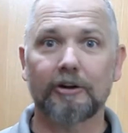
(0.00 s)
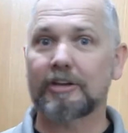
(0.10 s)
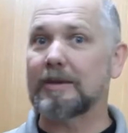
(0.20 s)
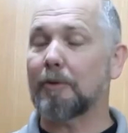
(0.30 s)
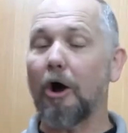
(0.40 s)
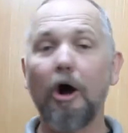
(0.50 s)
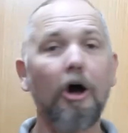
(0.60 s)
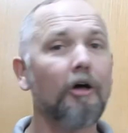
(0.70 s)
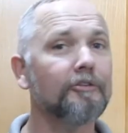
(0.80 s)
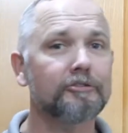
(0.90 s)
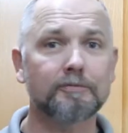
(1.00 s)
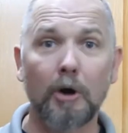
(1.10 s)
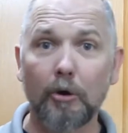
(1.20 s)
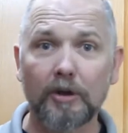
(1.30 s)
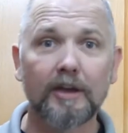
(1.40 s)
it'll keep all the
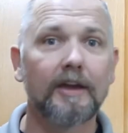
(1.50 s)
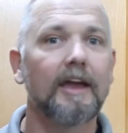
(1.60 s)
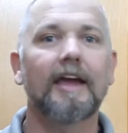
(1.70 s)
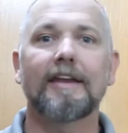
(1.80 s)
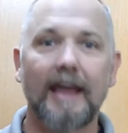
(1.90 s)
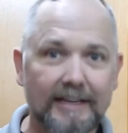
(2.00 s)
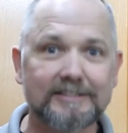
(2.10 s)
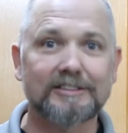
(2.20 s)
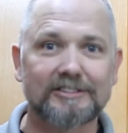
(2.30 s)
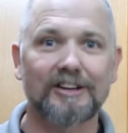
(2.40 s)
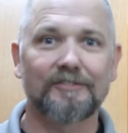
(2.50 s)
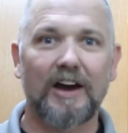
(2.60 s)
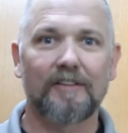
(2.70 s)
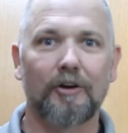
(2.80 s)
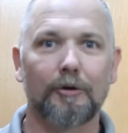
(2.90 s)
smoke and nasty stuff
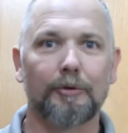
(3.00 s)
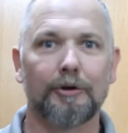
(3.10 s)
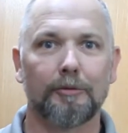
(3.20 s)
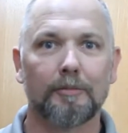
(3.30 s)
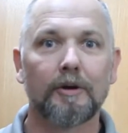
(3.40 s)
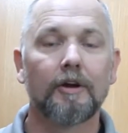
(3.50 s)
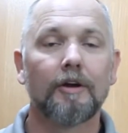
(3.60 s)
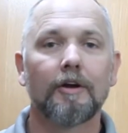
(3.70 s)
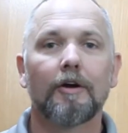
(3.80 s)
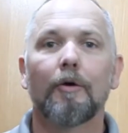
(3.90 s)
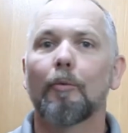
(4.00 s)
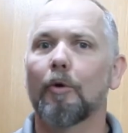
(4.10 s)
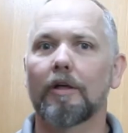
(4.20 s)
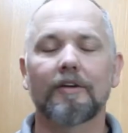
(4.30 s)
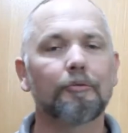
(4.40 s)
out of our room.
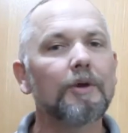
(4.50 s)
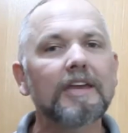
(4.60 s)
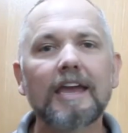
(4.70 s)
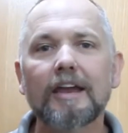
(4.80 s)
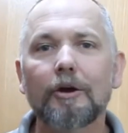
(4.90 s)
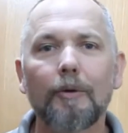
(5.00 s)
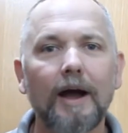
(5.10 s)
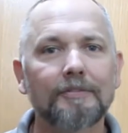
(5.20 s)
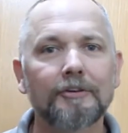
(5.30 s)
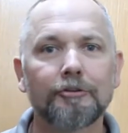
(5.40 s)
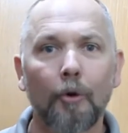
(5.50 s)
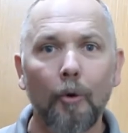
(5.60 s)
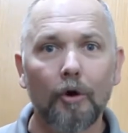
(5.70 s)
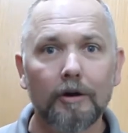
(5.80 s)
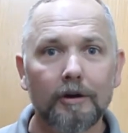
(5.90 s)
Well, if we can't go out the
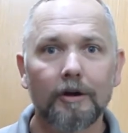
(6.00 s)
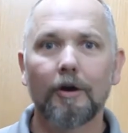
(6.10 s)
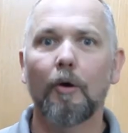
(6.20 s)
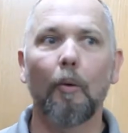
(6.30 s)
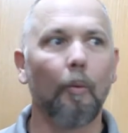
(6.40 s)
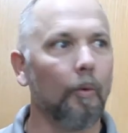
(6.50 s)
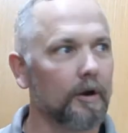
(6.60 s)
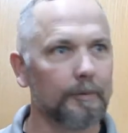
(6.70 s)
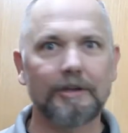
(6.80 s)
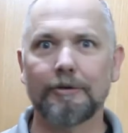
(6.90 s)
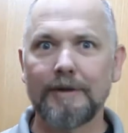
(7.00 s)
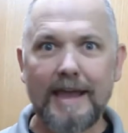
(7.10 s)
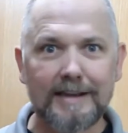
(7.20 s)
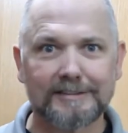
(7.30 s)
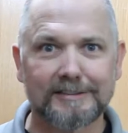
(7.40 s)
door, what do we do
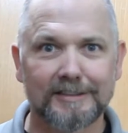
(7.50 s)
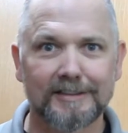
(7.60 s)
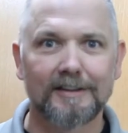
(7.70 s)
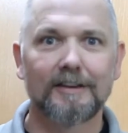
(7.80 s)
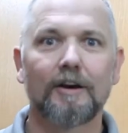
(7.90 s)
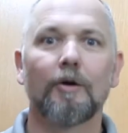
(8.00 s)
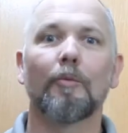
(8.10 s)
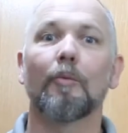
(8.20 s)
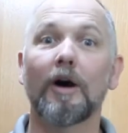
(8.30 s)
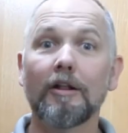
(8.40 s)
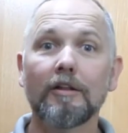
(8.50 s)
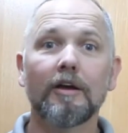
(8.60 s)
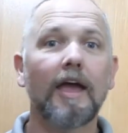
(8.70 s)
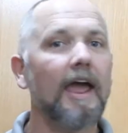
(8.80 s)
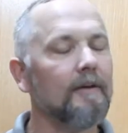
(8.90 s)
next? Well,
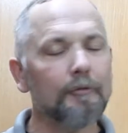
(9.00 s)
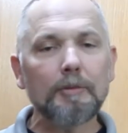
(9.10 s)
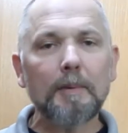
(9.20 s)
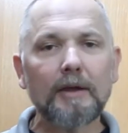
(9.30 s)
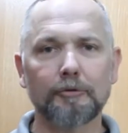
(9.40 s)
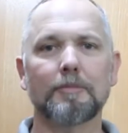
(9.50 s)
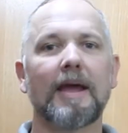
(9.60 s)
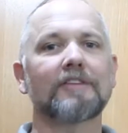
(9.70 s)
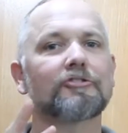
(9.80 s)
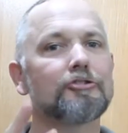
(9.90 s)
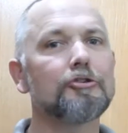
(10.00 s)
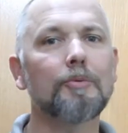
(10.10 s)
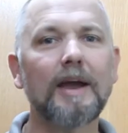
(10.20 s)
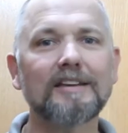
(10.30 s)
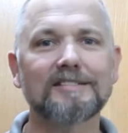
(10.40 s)
every bedroom has two
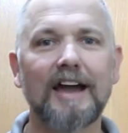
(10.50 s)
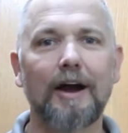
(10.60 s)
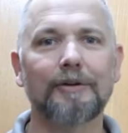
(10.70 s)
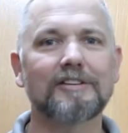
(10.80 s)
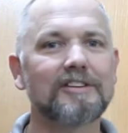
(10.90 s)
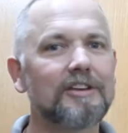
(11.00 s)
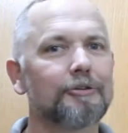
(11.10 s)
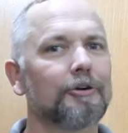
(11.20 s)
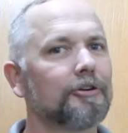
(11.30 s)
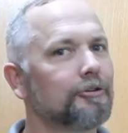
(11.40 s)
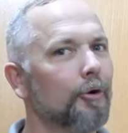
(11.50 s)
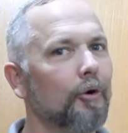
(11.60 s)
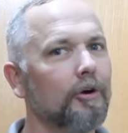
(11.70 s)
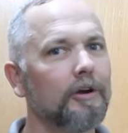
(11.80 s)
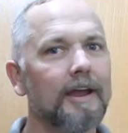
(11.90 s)
ways out. It's either a
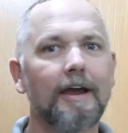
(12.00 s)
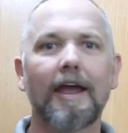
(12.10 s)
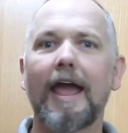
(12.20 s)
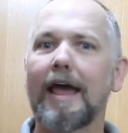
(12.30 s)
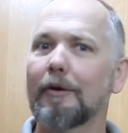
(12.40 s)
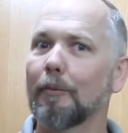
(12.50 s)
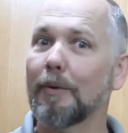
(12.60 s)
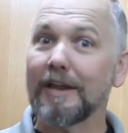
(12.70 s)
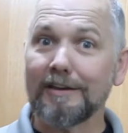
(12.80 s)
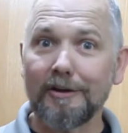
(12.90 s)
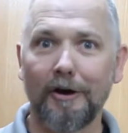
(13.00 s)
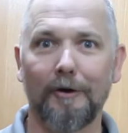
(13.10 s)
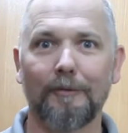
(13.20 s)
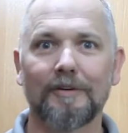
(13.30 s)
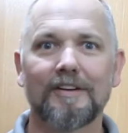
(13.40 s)
door and a window.